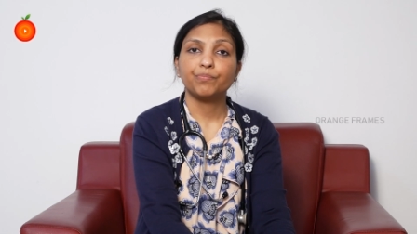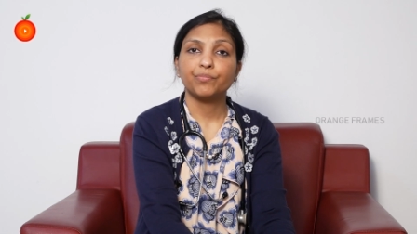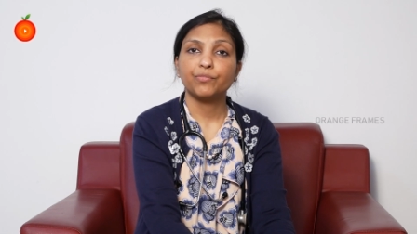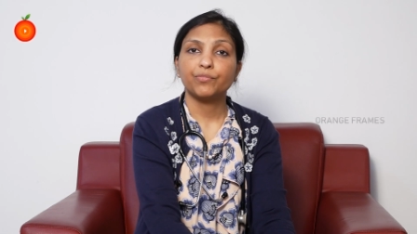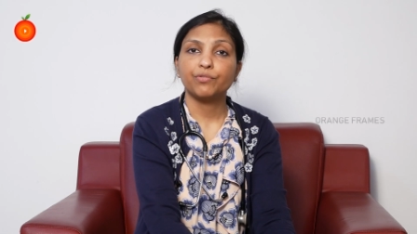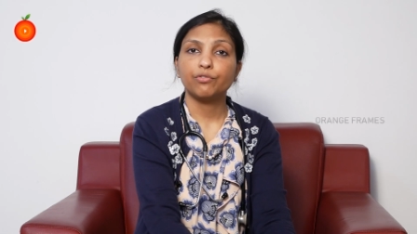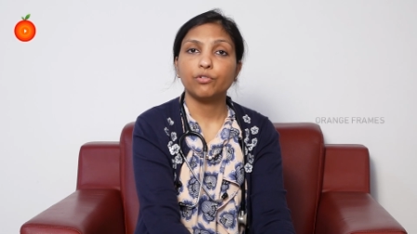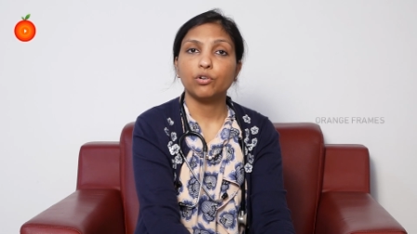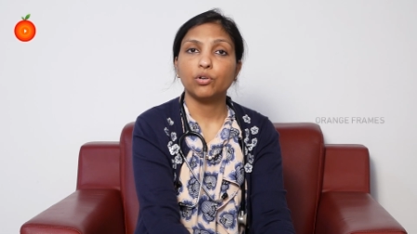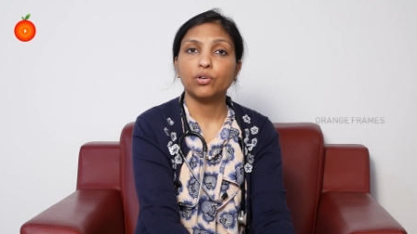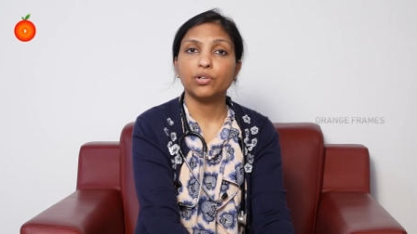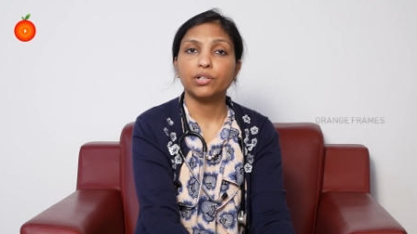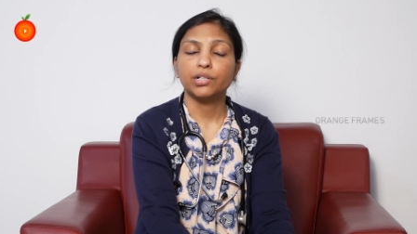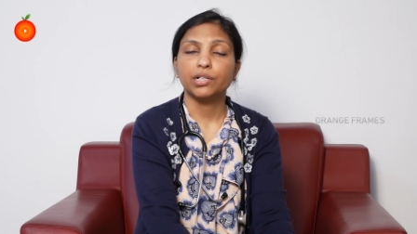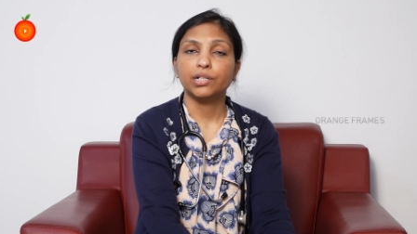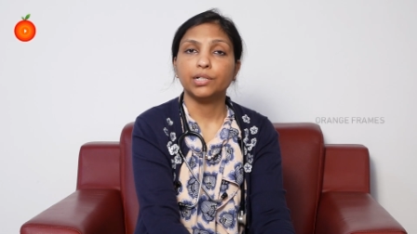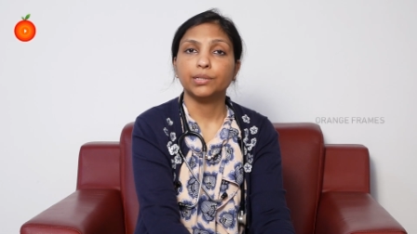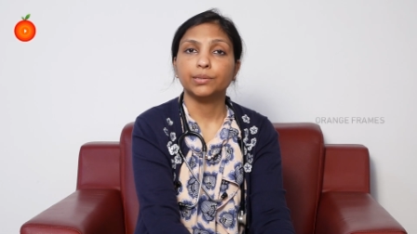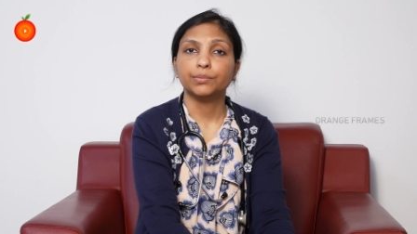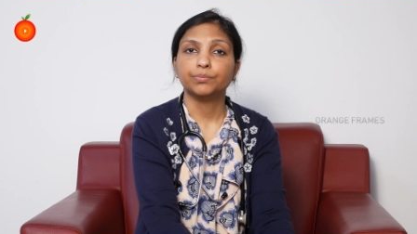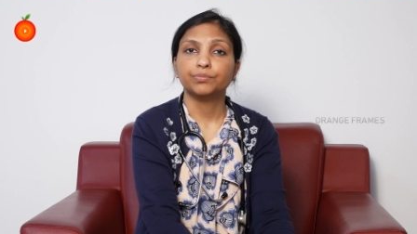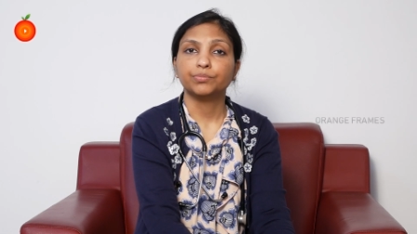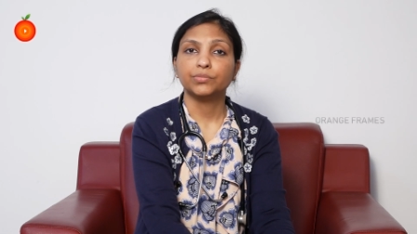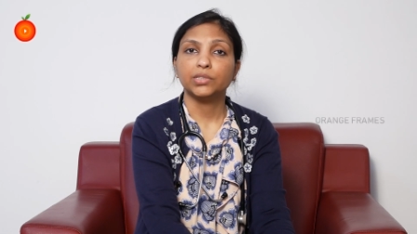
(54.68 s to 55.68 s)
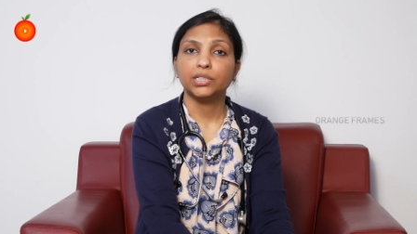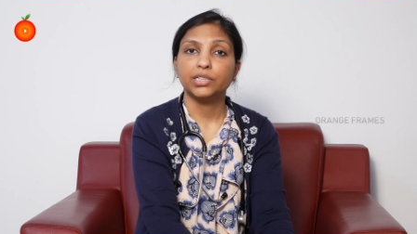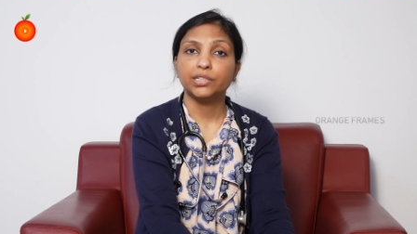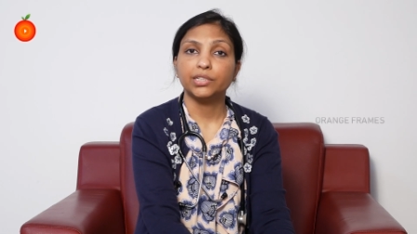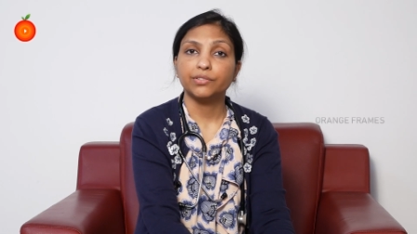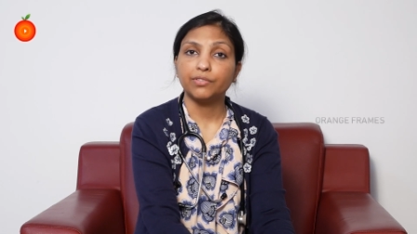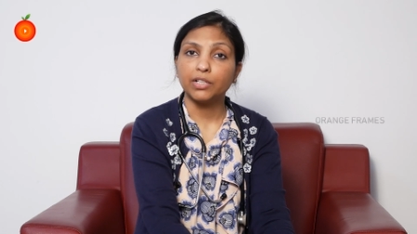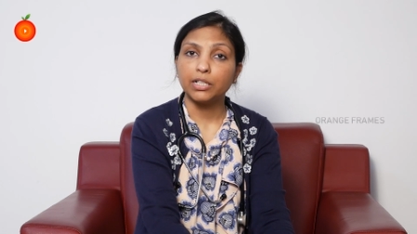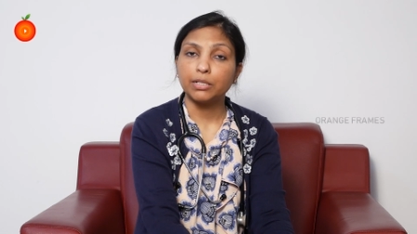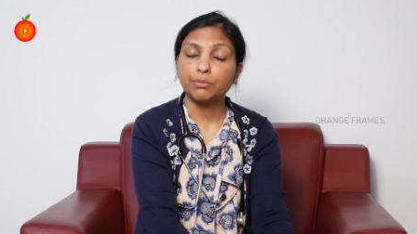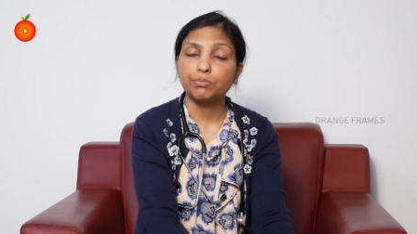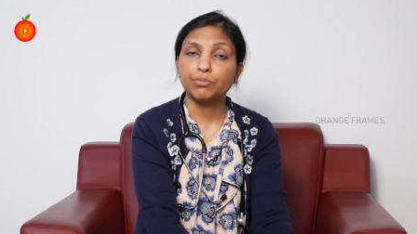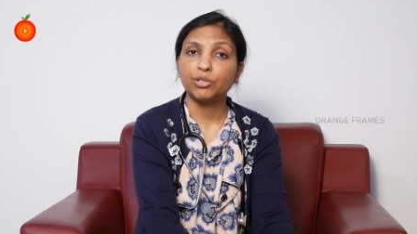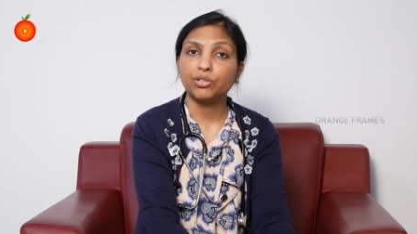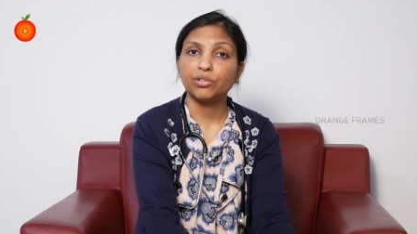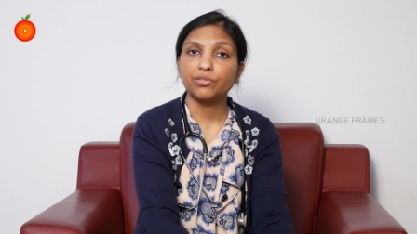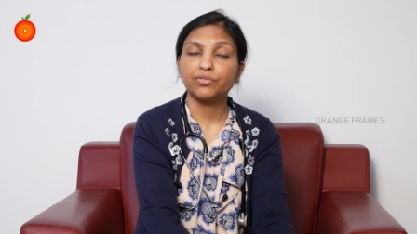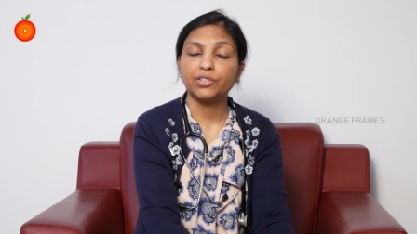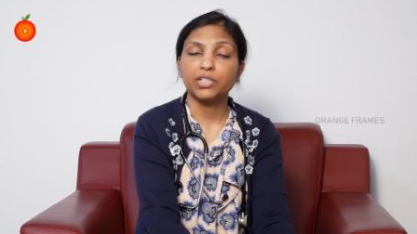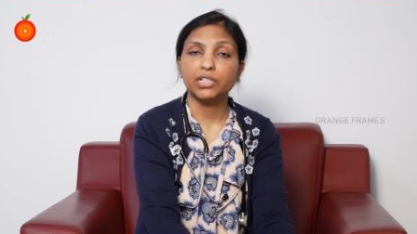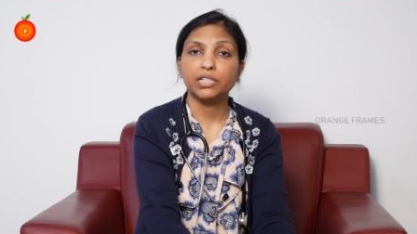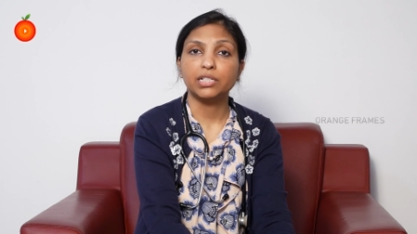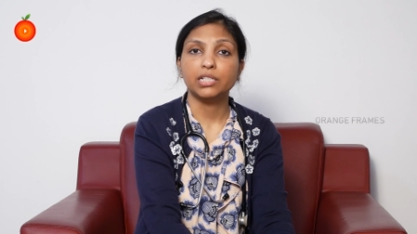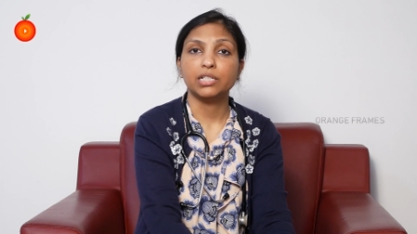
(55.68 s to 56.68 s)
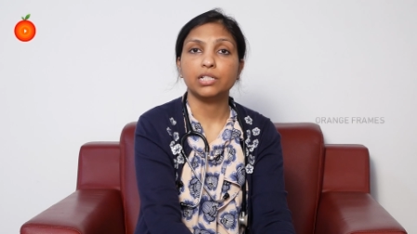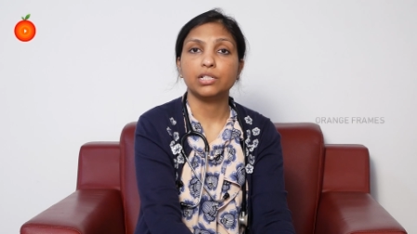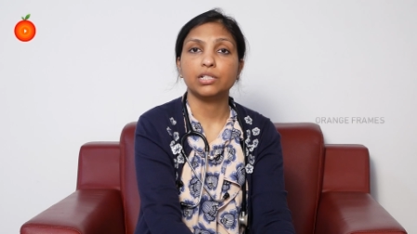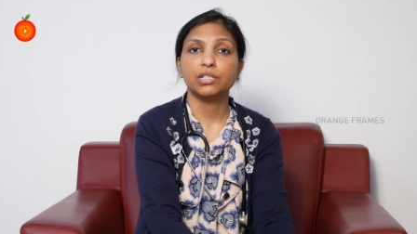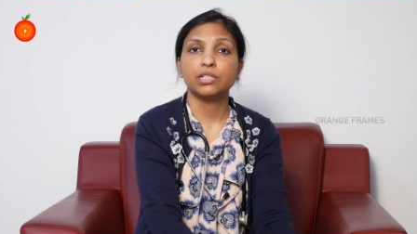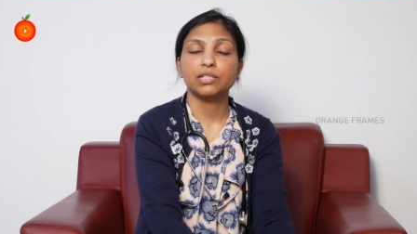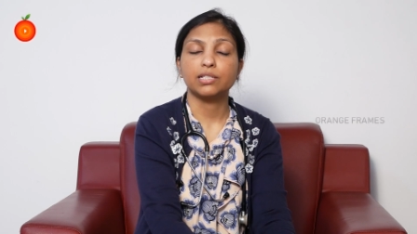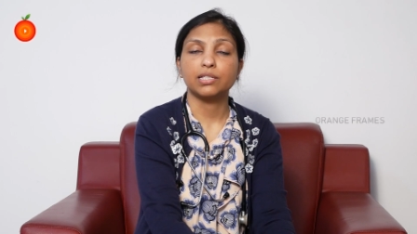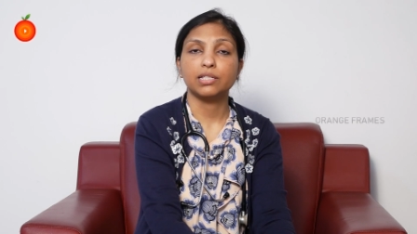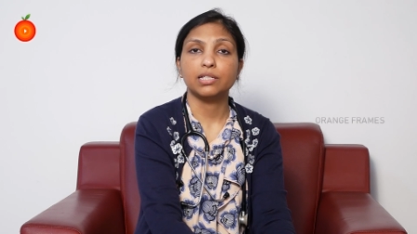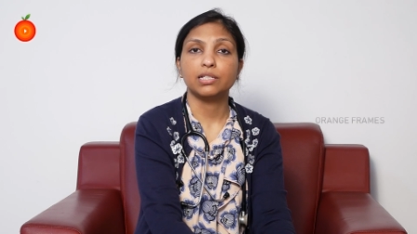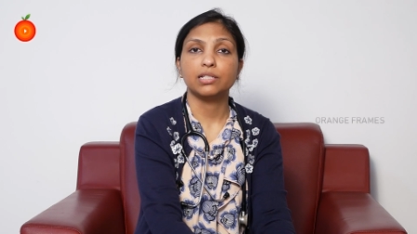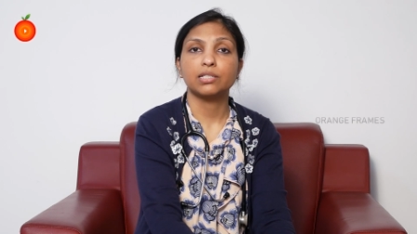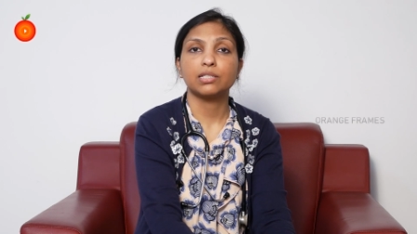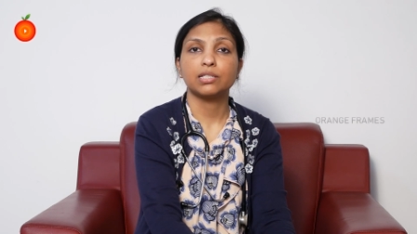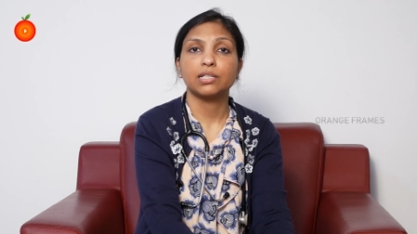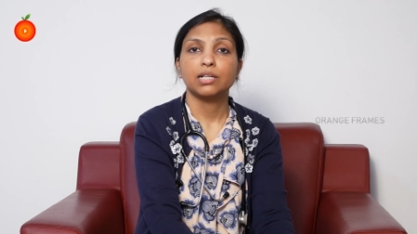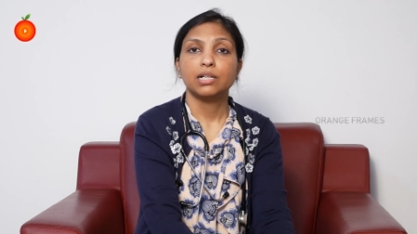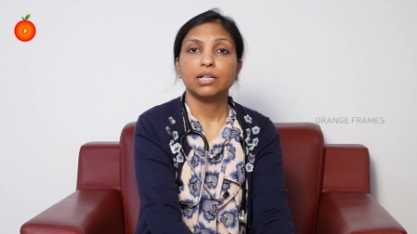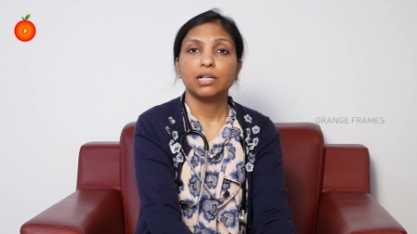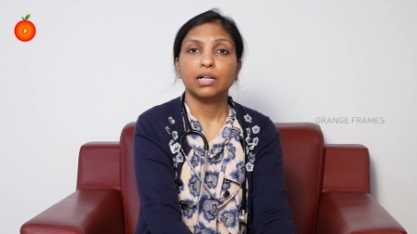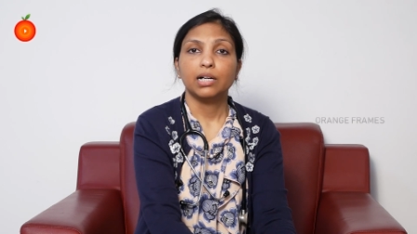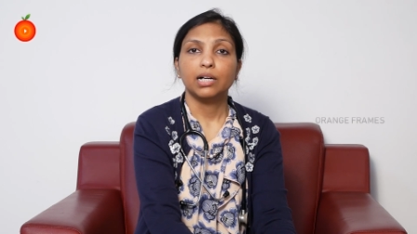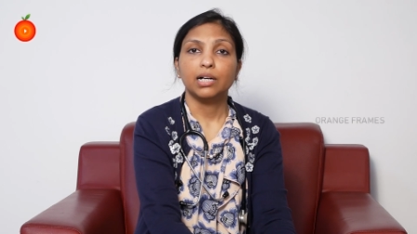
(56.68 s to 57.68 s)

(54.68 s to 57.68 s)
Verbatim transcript: for the development of kidney disease